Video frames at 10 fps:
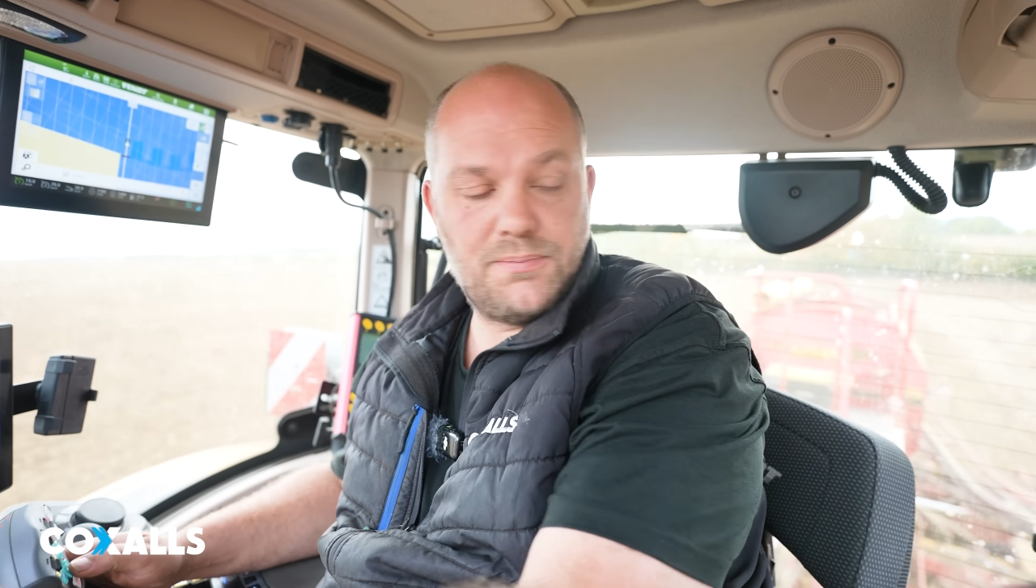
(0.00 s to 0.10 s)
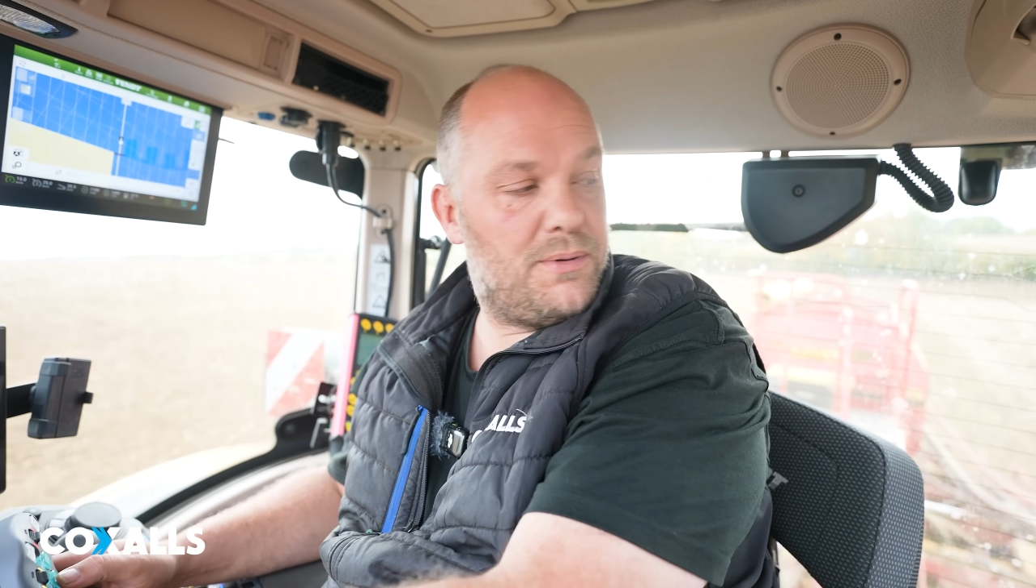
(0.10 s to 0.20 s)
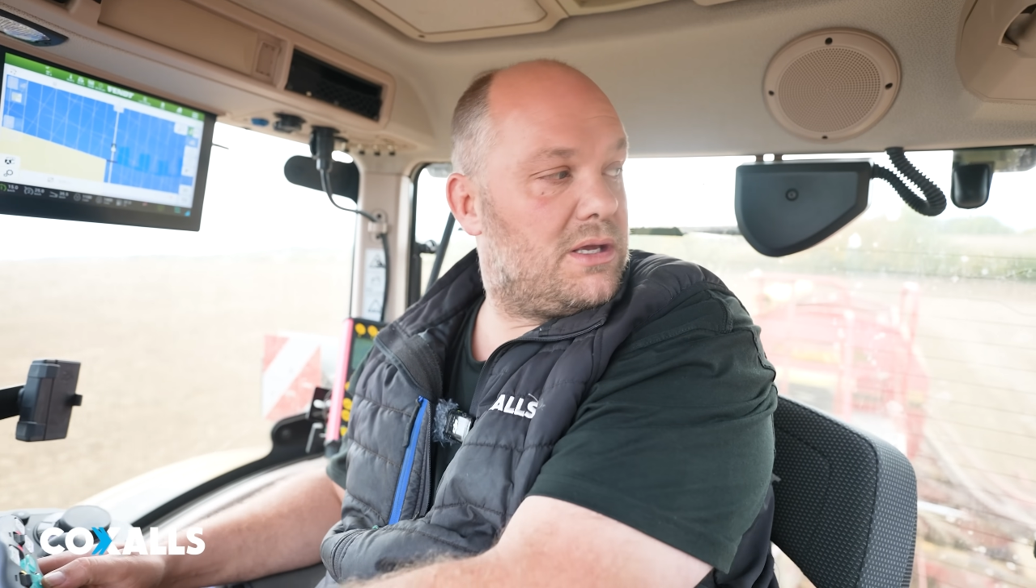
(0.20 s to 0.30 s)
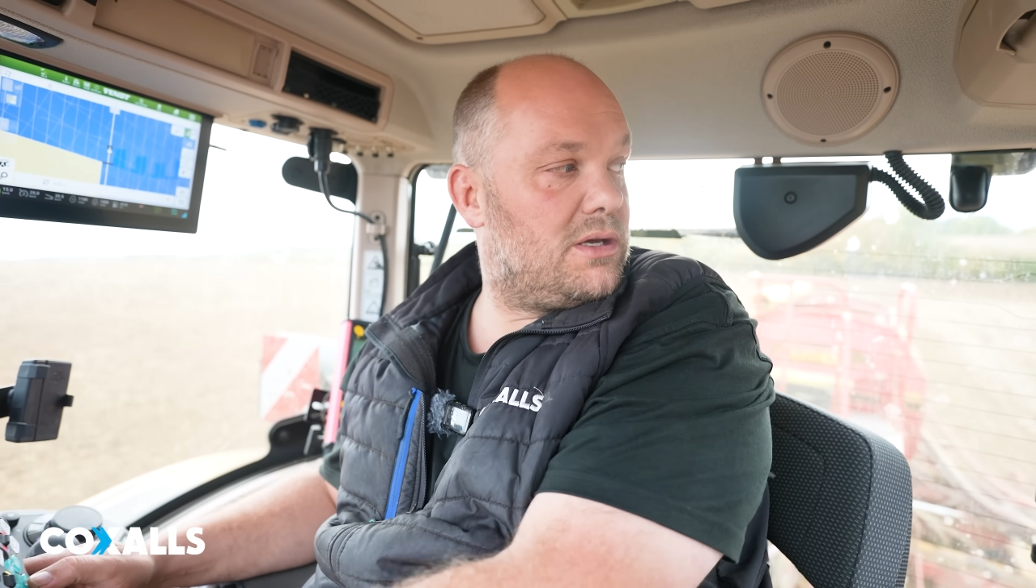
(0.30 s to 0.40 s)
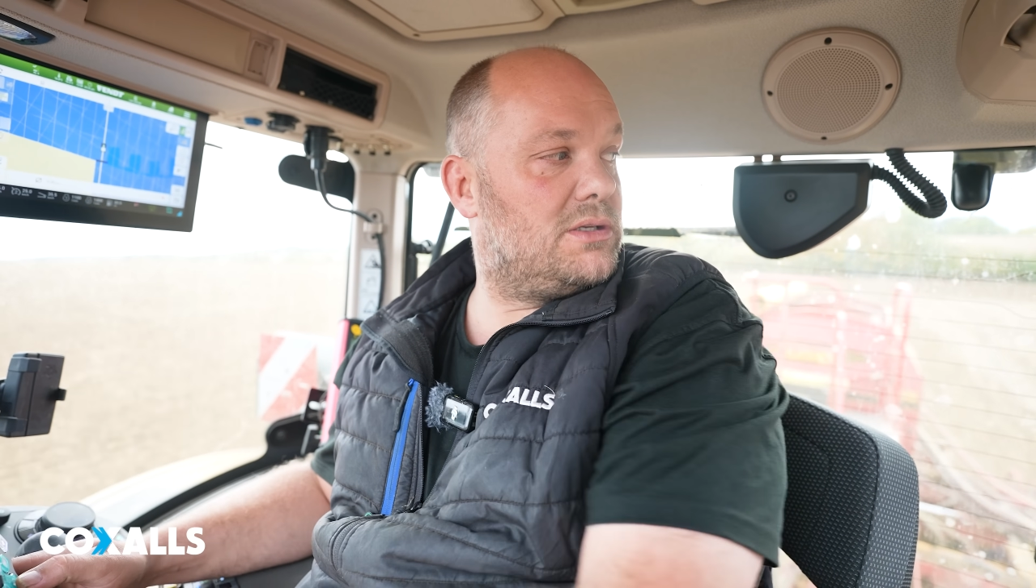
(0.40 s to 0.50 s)

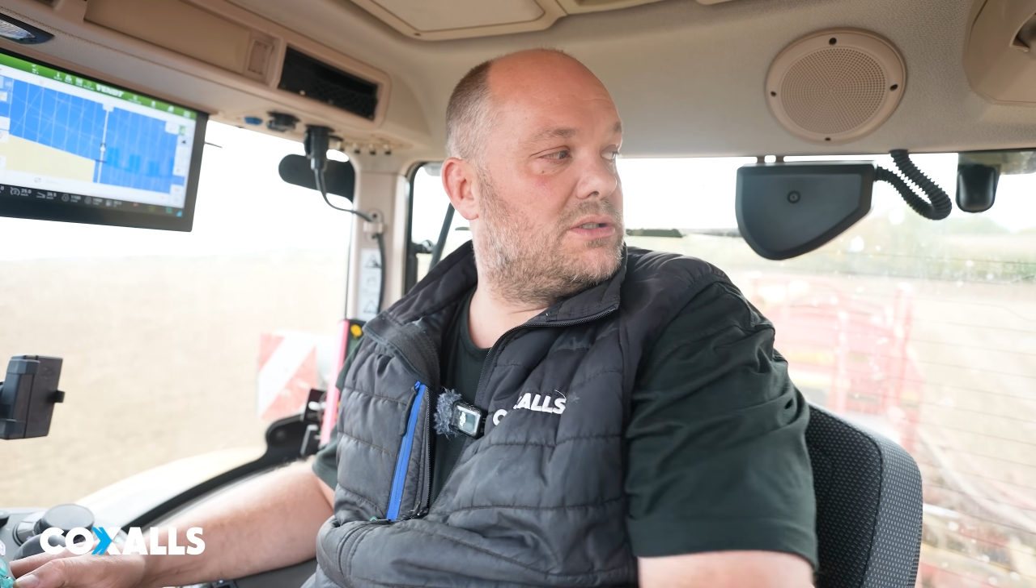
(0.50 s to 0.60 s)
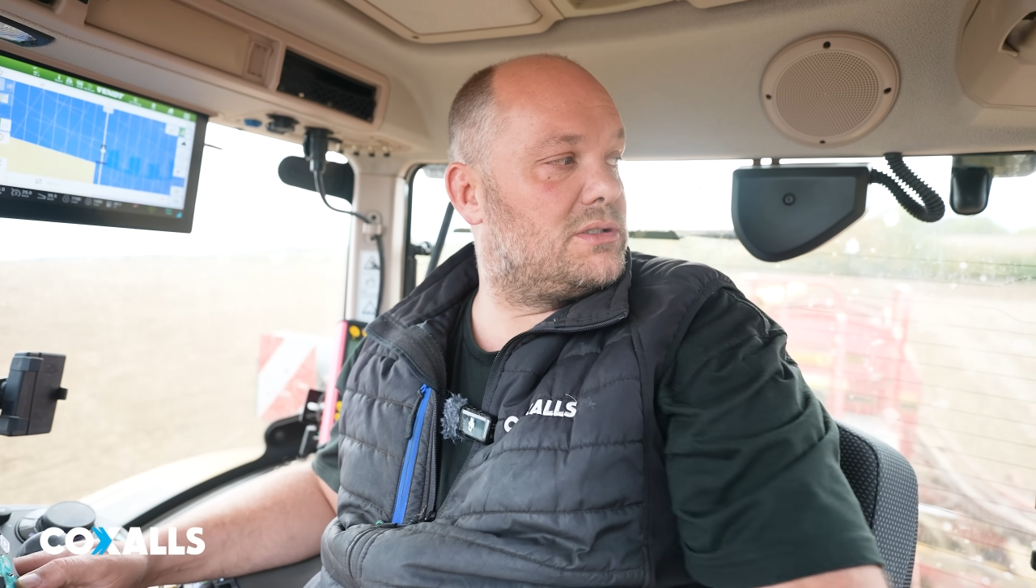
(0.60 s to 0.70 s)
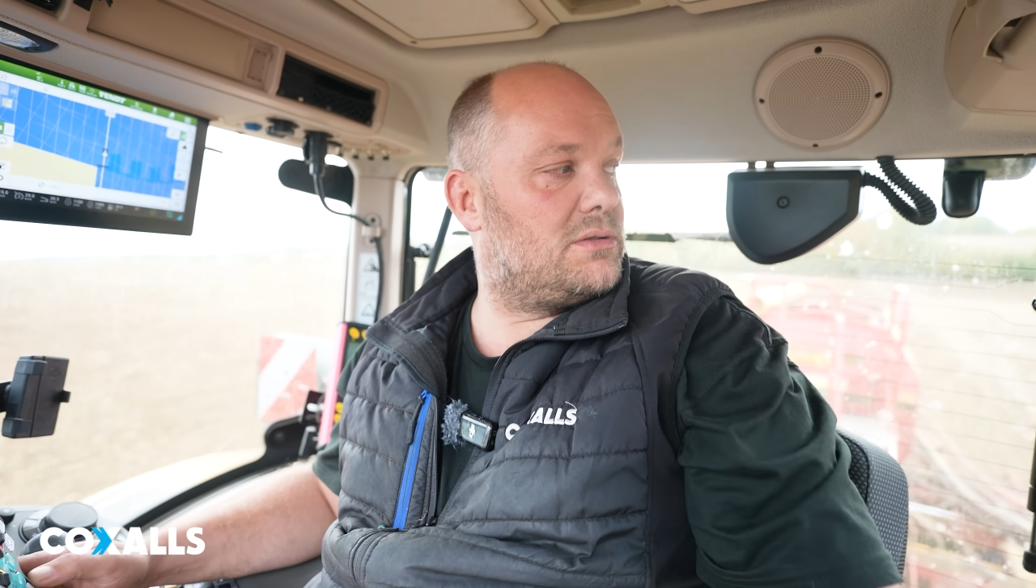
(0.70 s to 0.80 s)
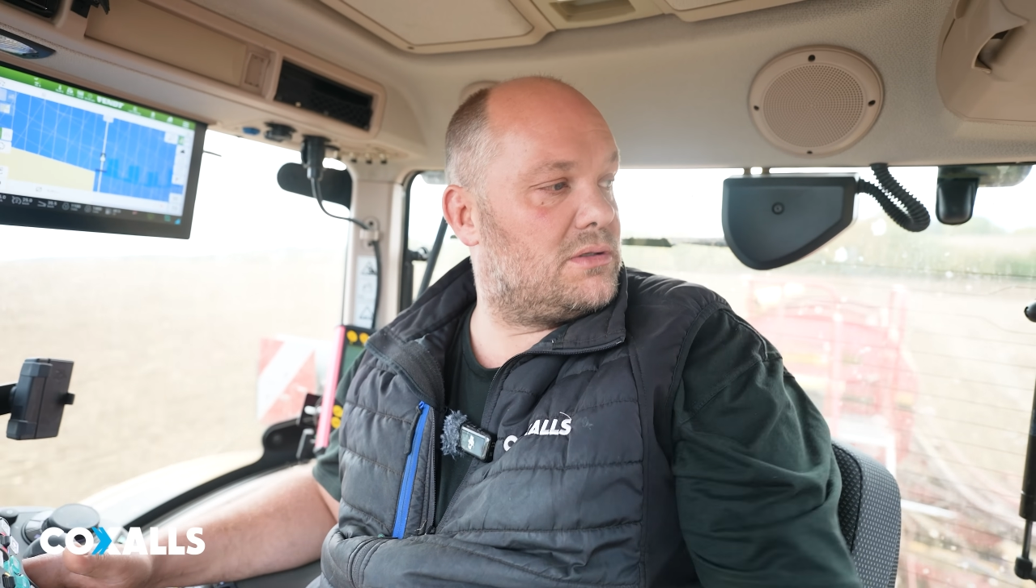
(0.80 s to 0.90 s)
because